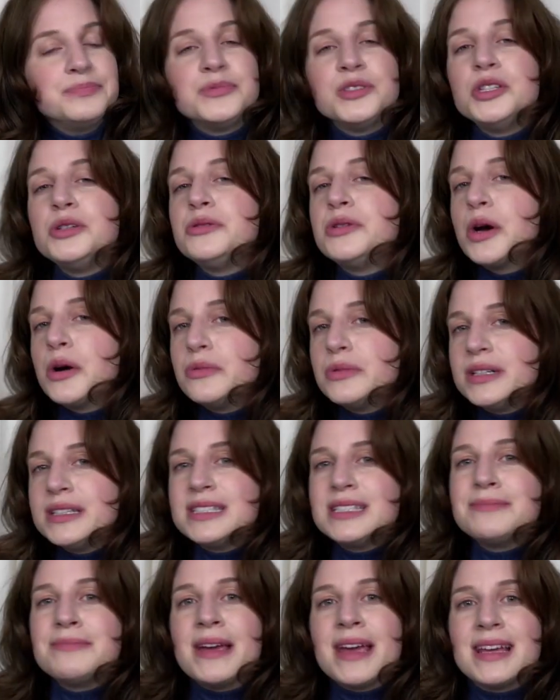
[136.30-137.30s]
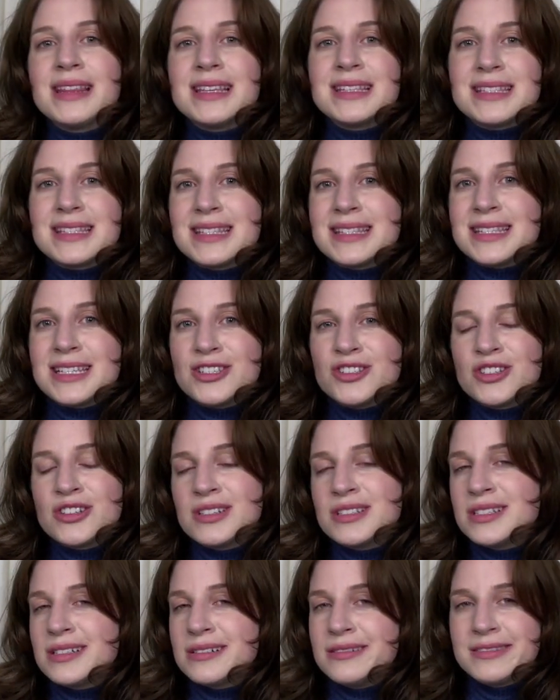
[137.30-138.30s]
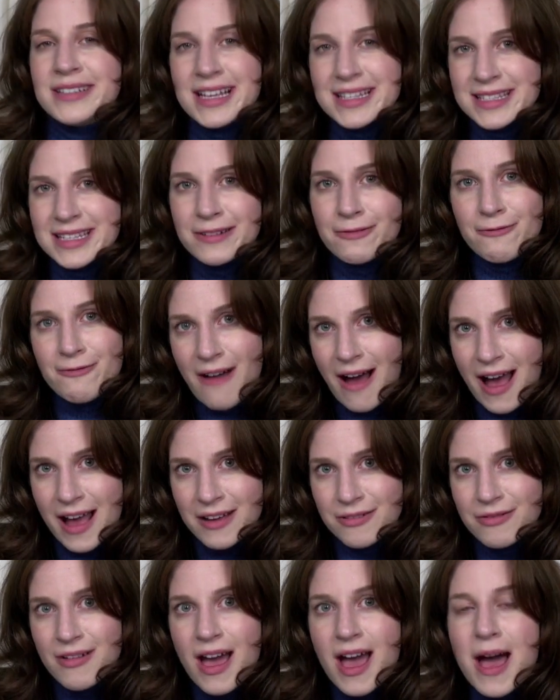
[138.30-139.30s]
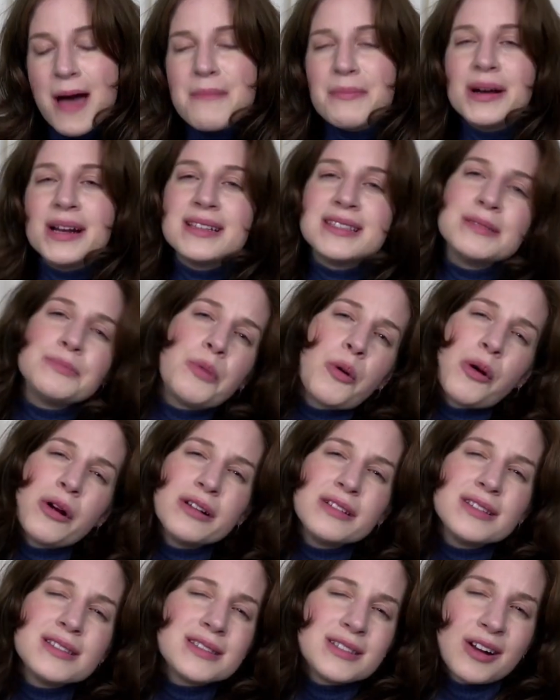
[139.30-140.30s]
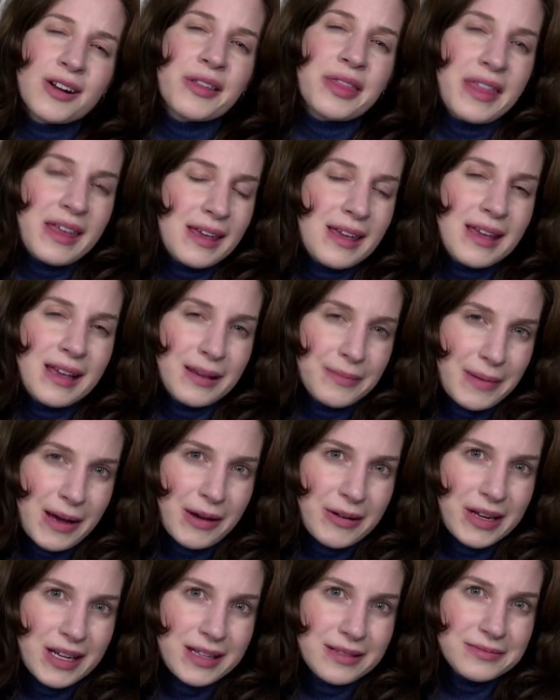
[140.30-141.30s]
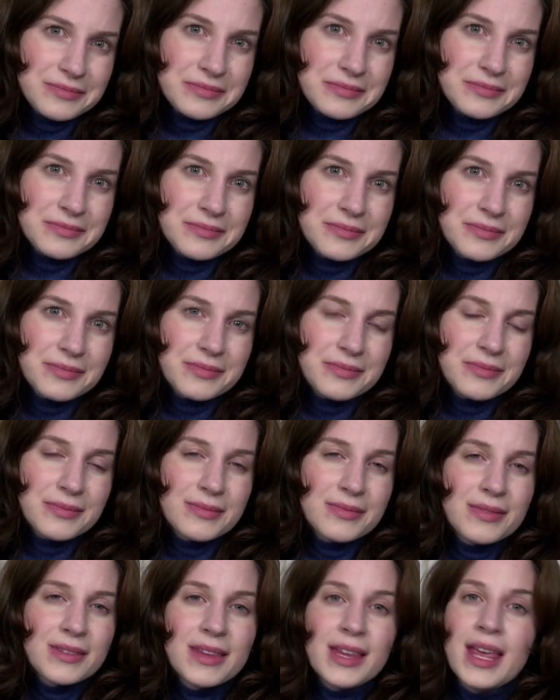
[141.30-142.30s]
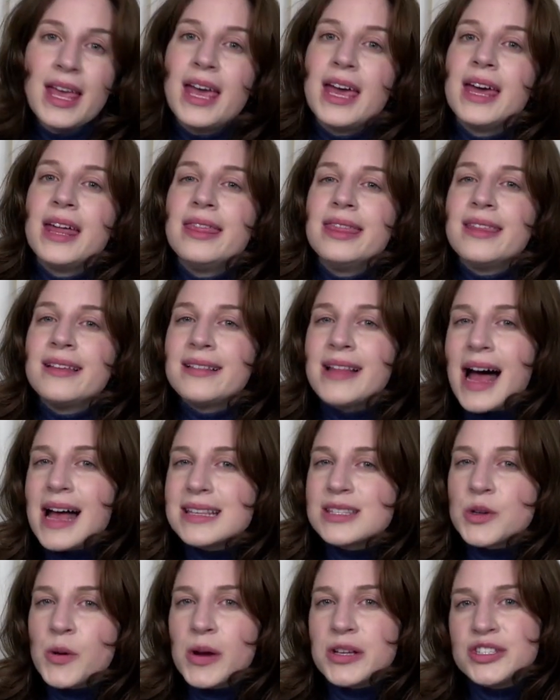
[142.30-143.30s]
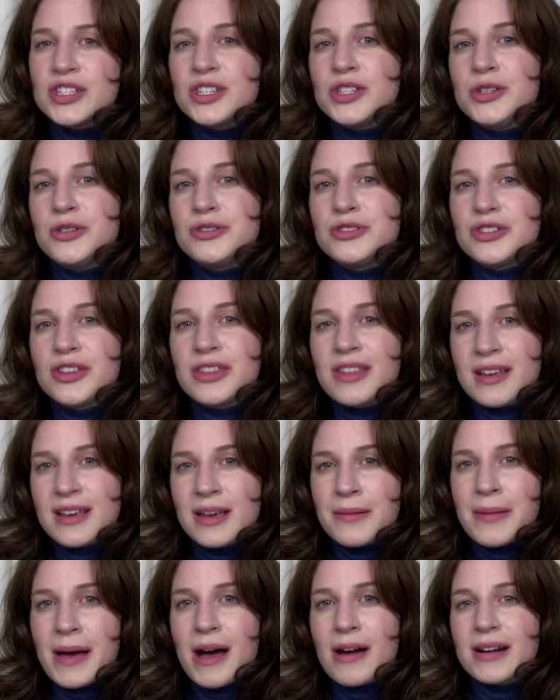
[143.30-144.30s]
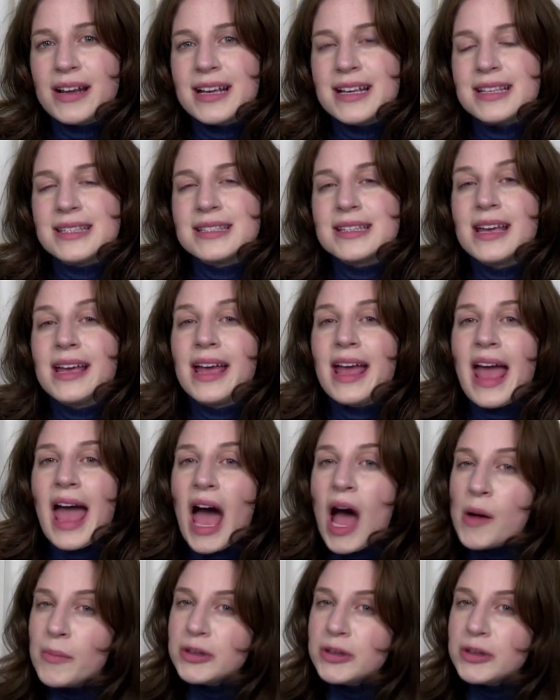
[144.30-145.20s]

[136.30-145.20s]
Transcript: You don't need to make this decision until Lesson 5, but it's important to start thinking about it. The last question you should think about is, how